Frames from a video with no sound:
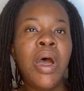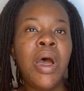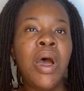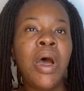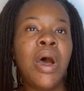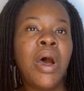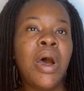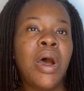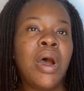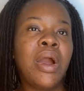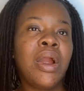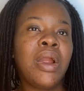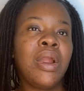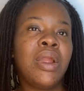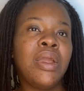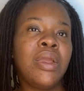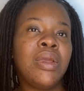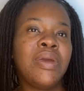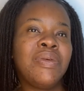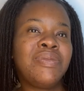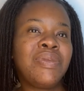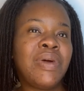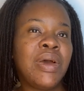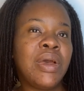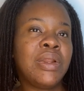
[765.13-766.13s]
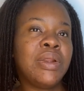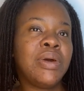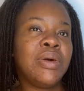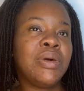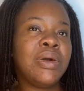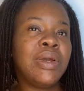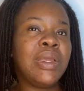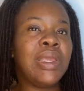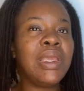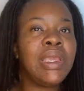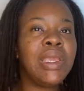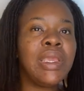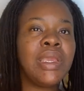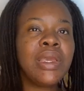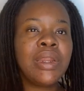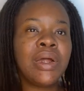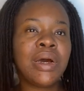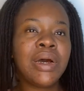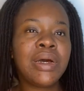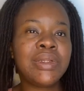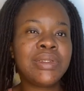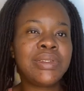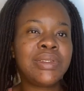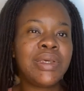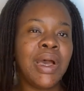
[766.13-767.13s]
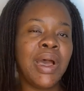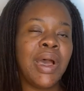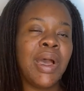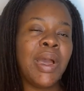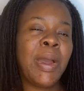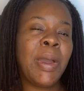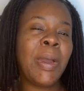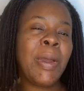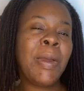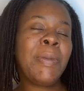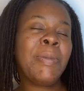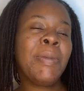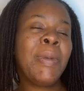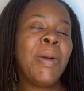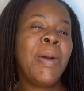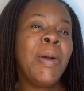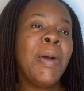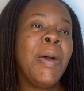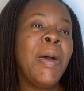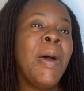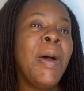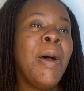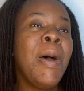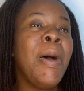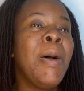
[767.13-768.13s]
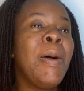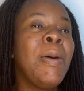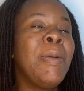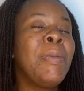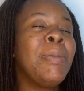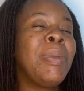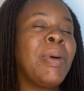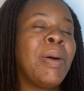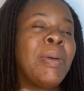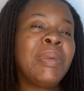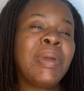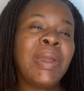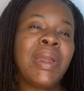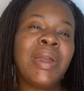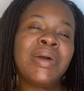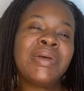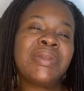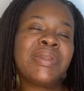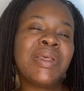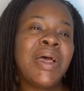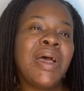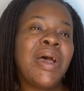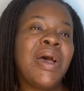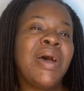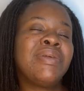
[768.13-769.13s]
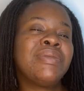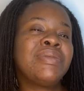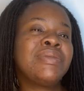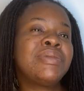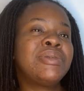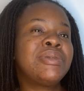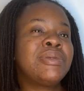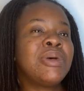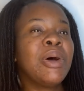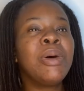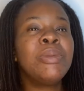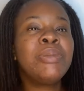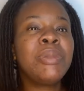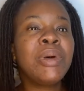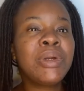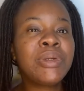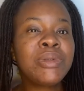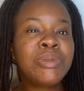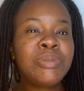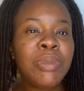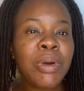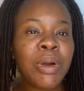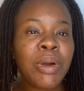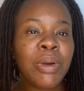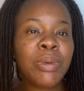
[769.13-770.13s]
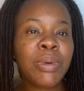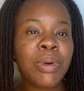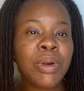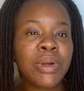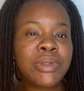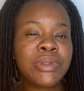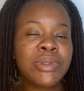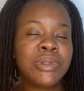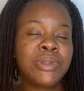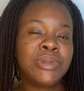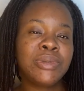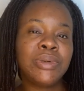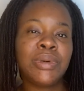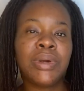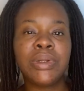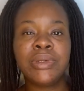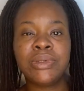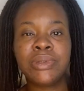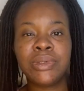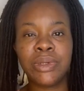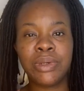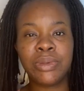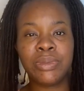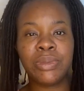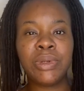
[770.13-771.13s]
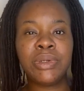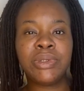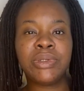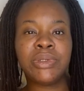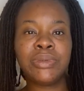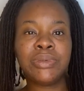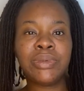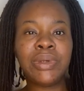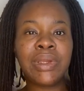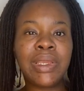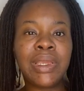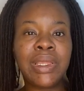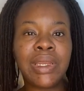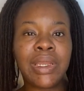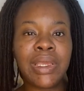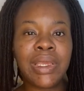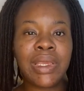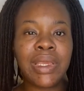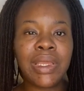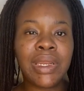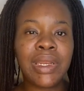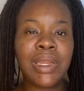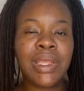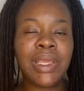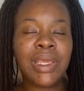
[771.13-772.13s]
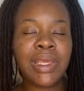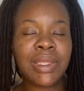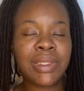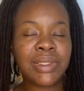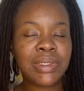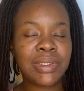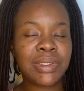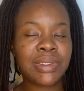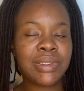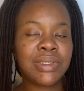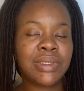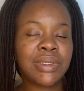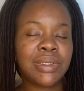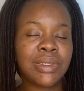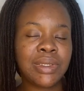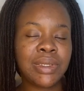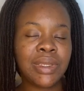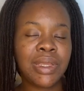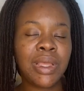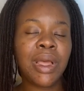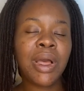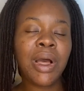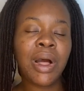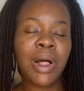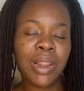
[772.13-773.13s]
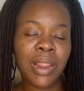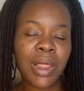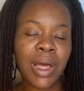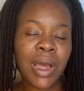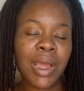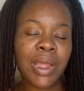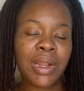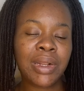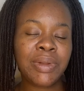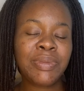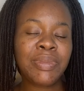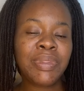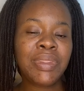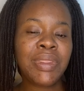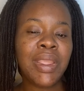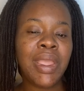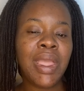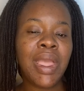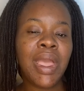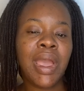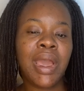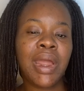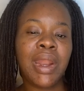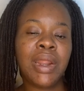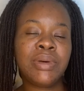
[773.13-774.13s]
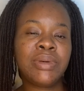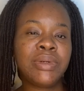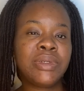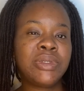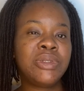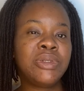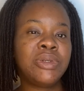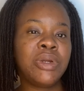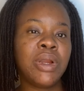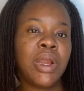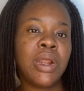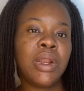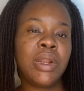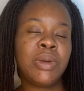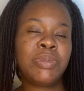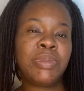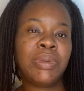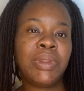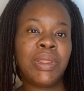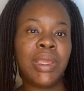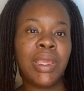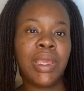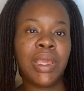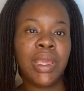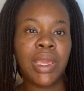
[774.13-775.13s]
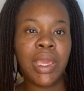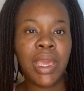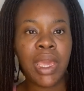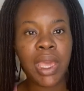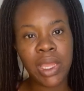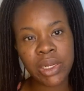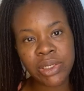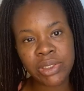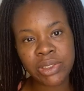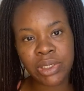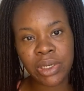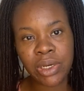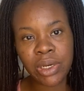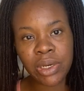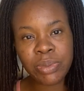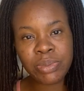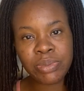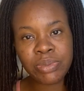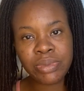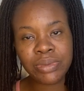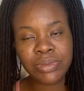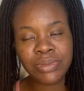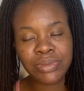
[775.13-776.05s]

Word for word: or if I don't eat on time. But because I have so much book work to do and so much reading, it's a lot. And I was trying to play catch up,